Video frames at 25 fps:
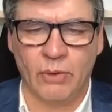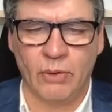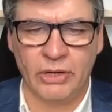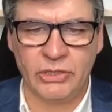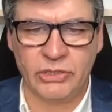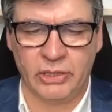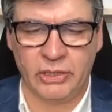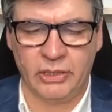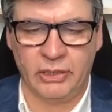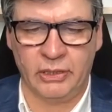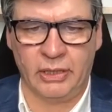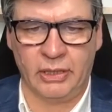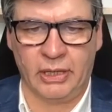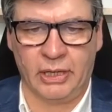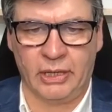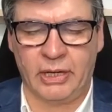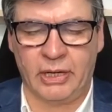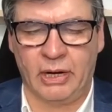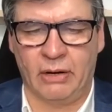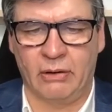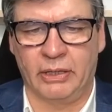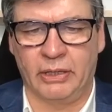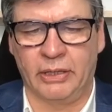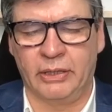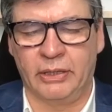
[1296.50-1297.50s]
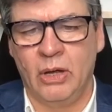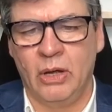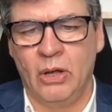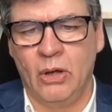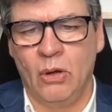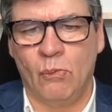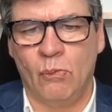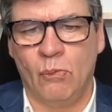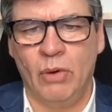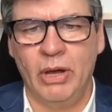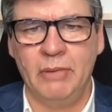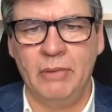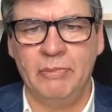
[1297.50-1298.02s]
question, Carolin.
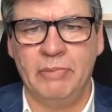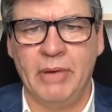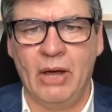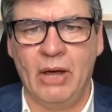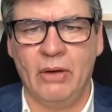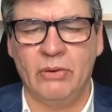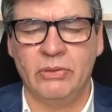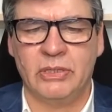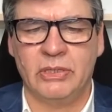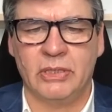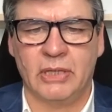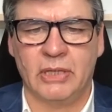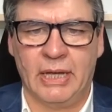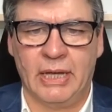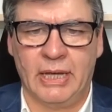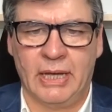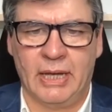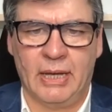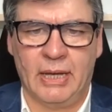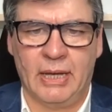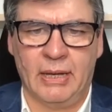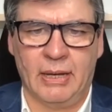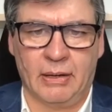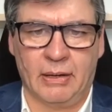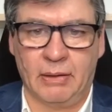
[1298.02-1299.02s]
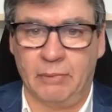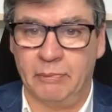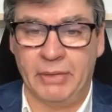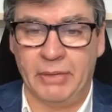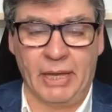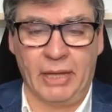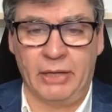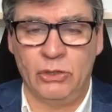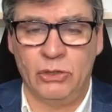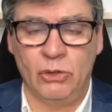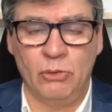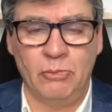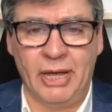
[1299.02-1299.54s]
What about,
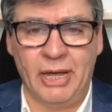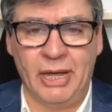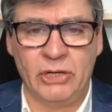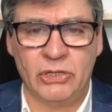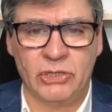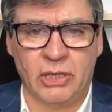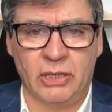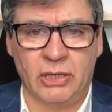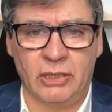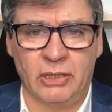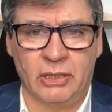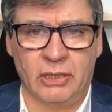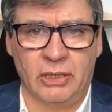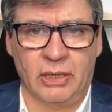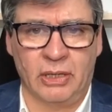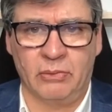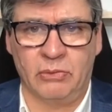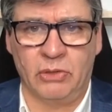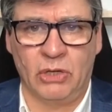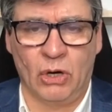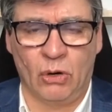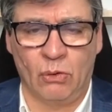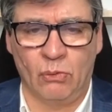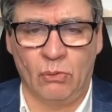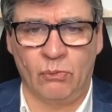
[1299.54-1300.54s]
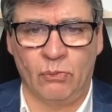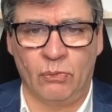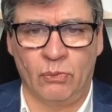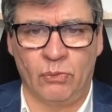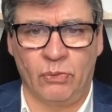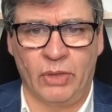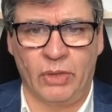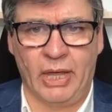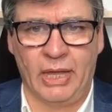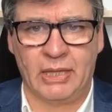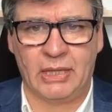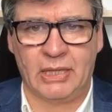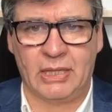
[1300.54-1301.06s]
and you mentioned,
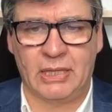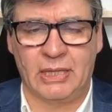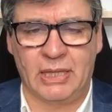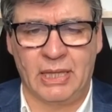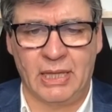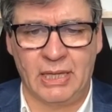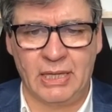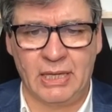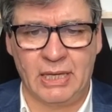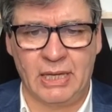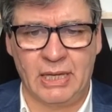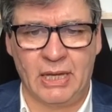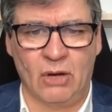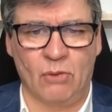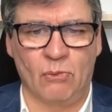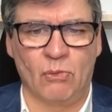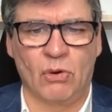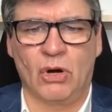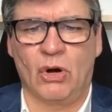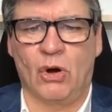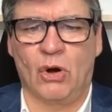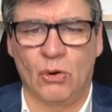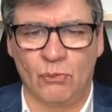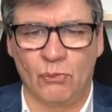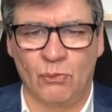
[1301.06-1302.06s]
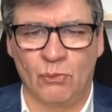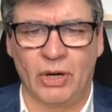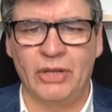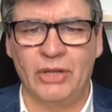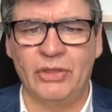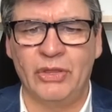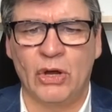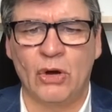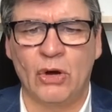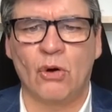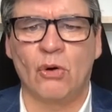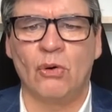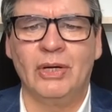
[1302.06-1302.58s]
that we're in
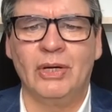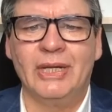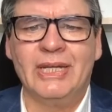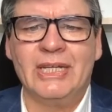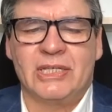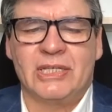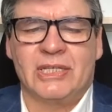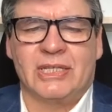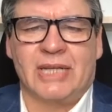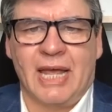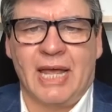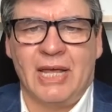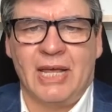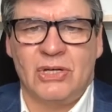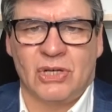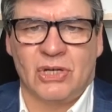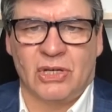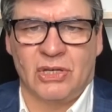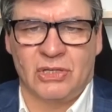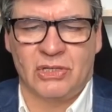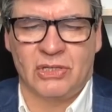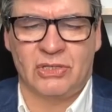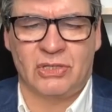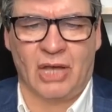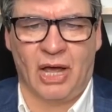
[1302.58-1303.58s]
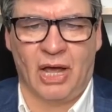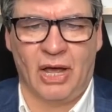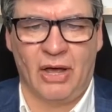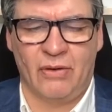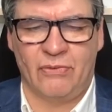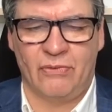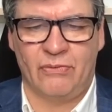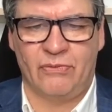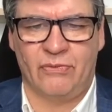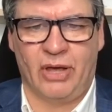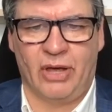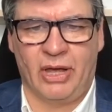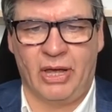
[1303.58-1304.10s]
the early stages
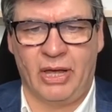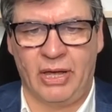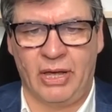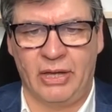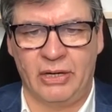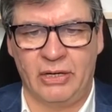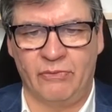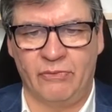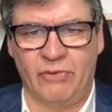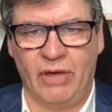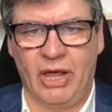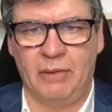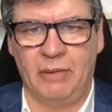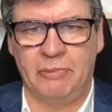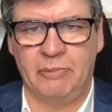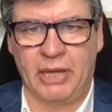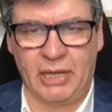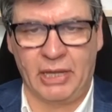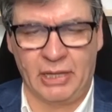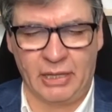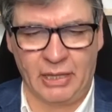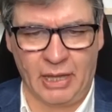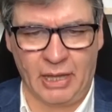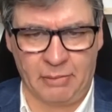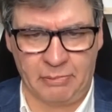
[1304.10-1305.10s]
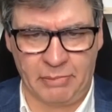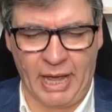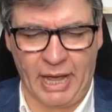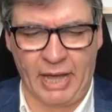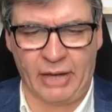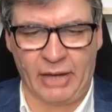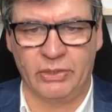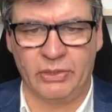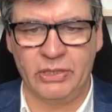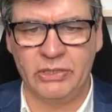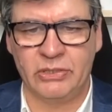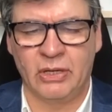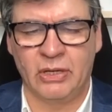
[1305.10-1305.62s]
of developing
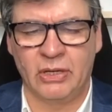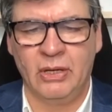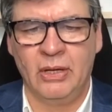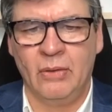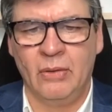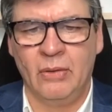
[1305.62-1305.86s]
batteries.